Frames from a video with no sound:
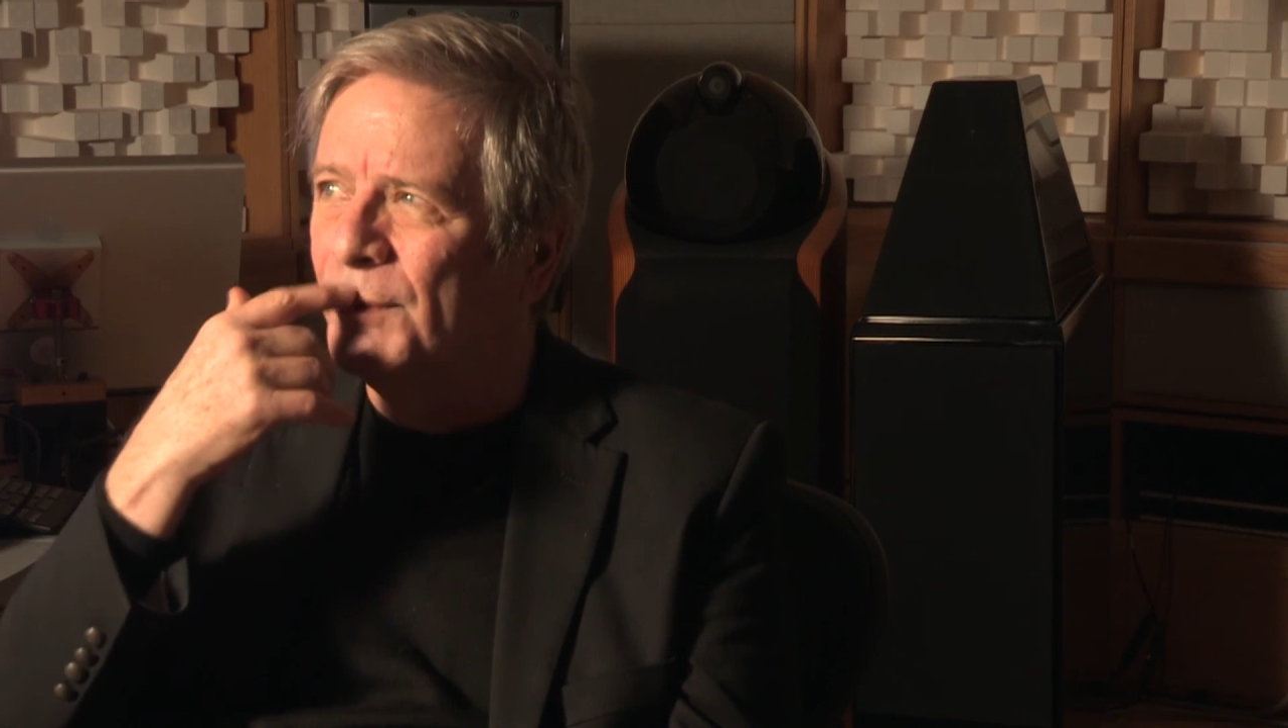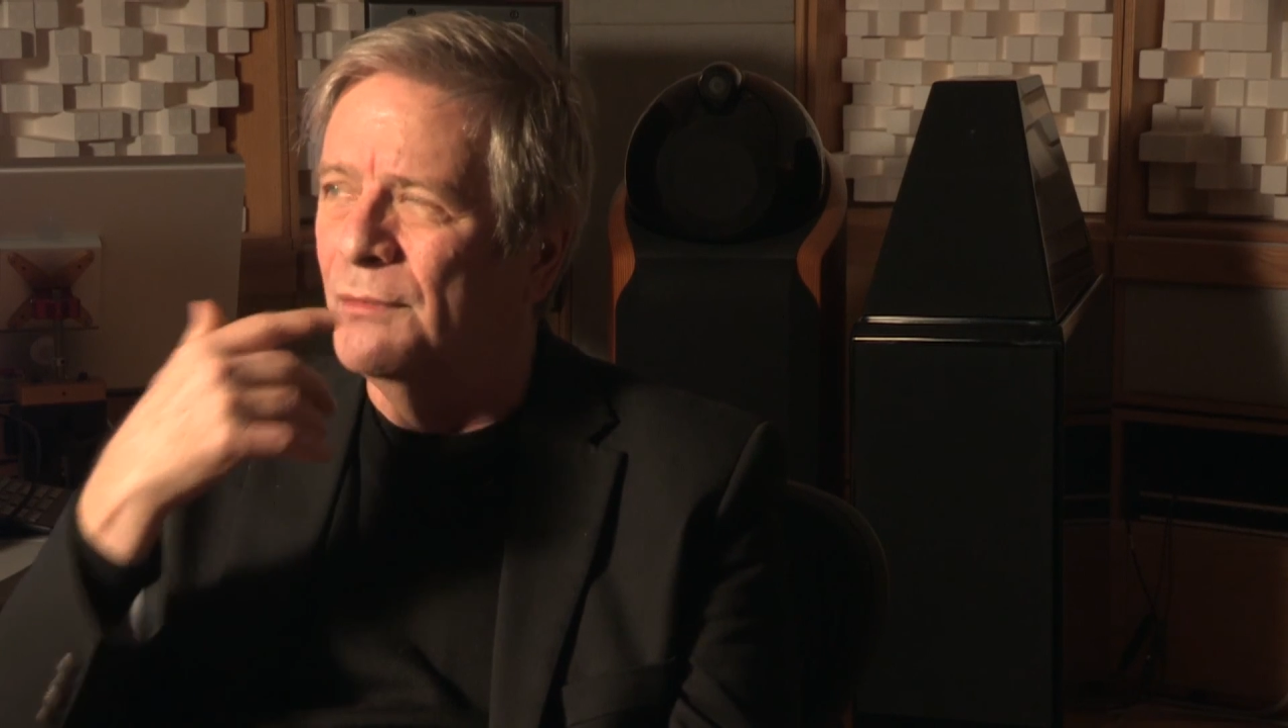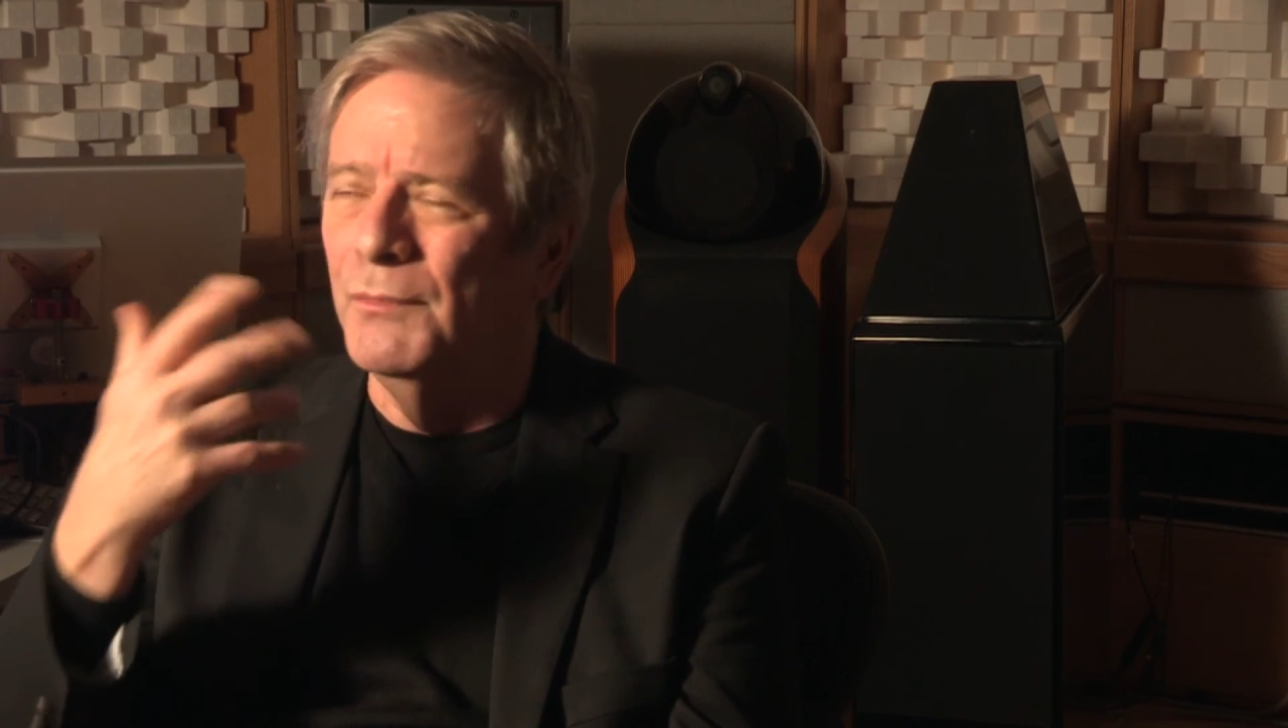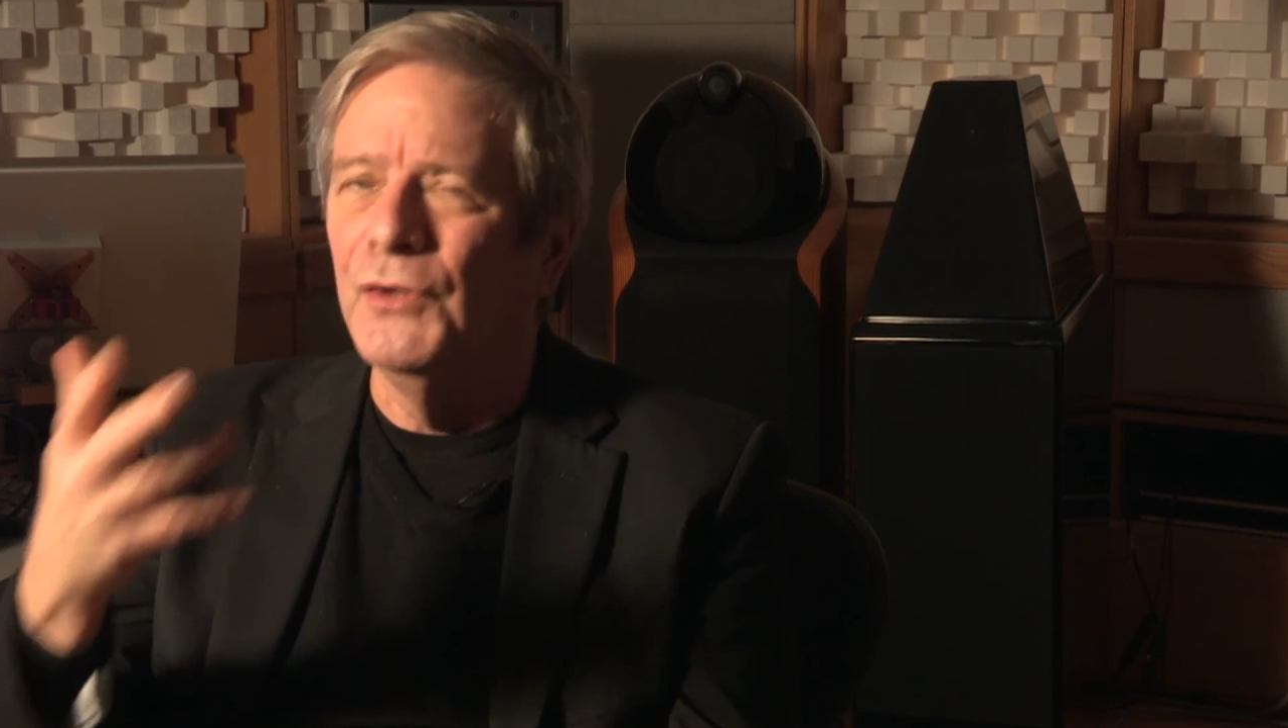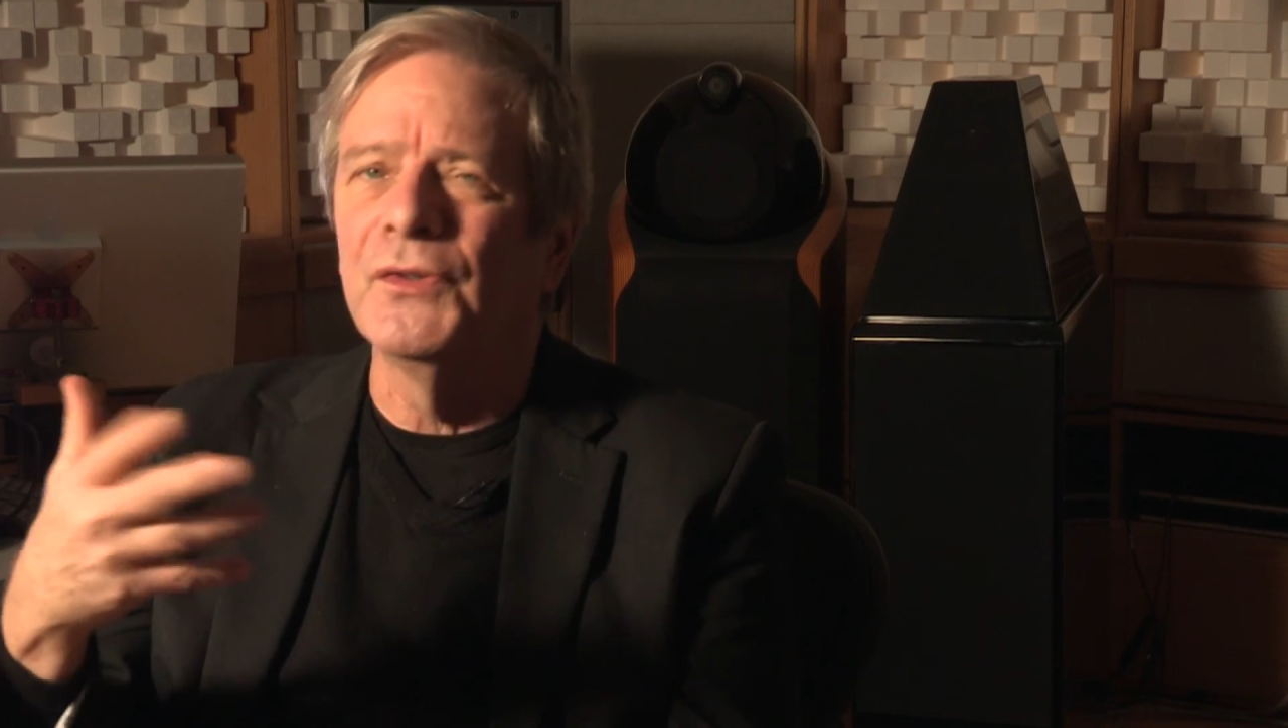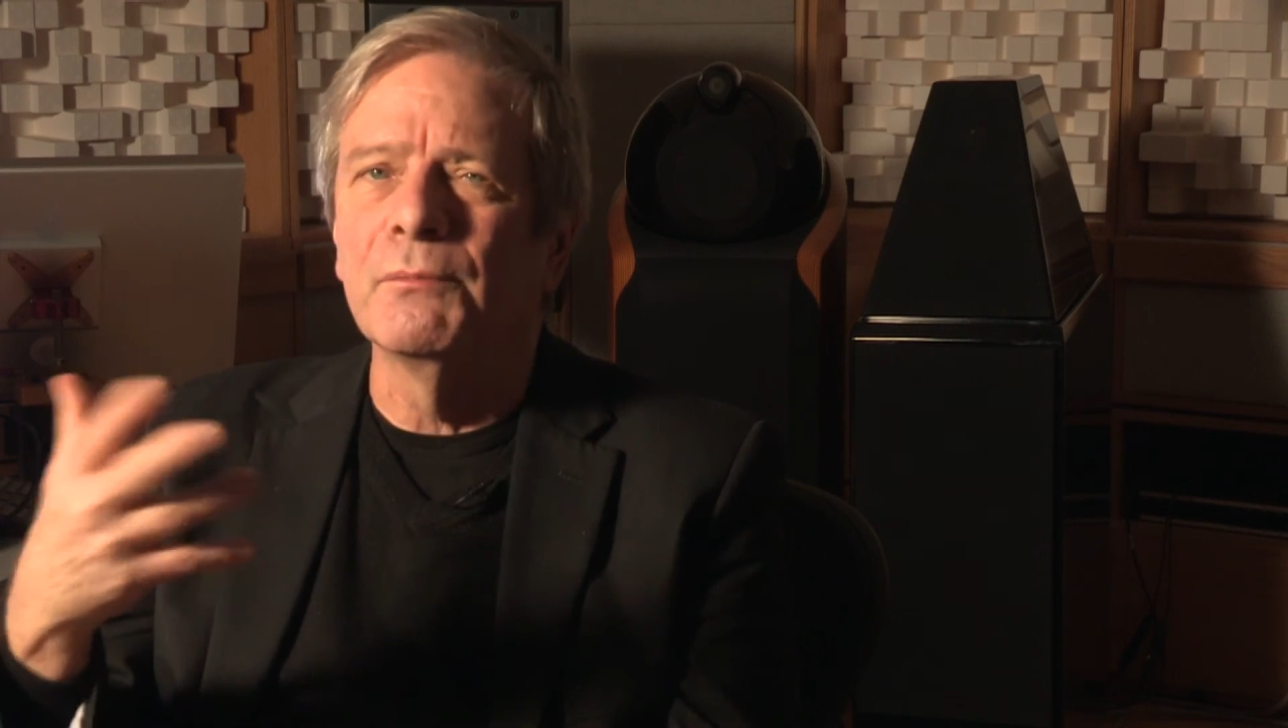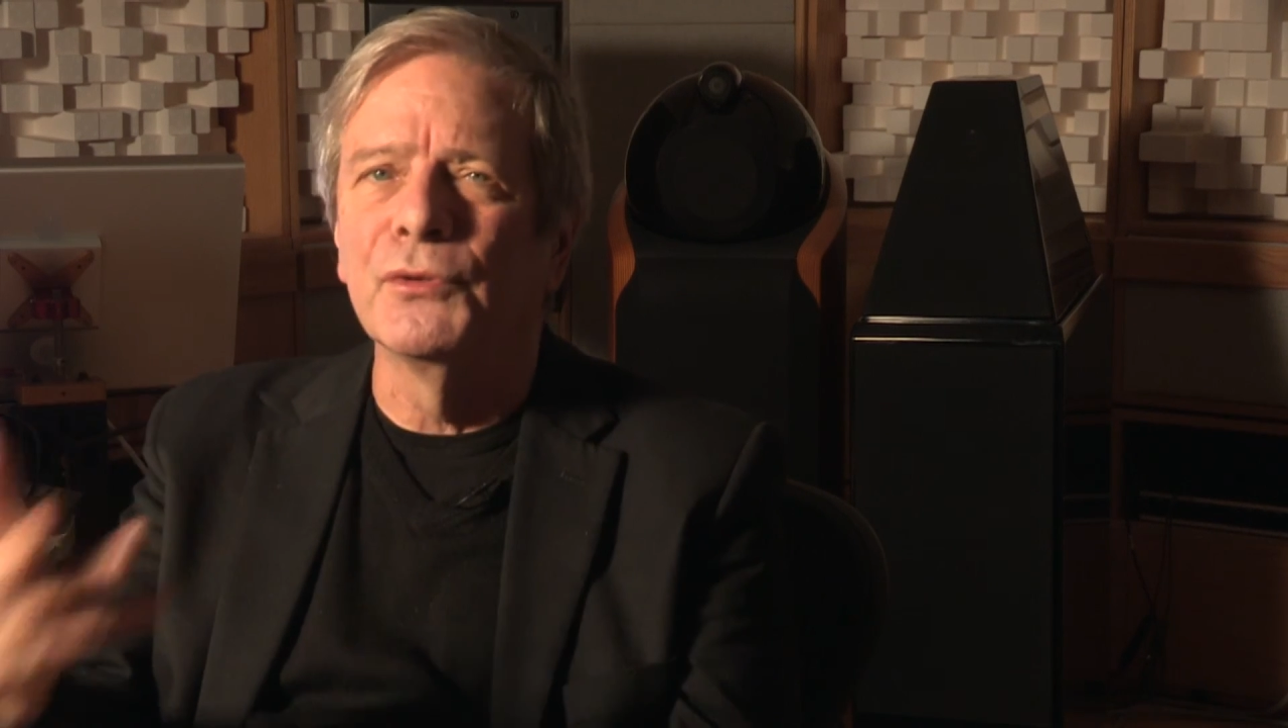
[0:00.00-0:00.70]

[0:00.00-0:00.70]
but music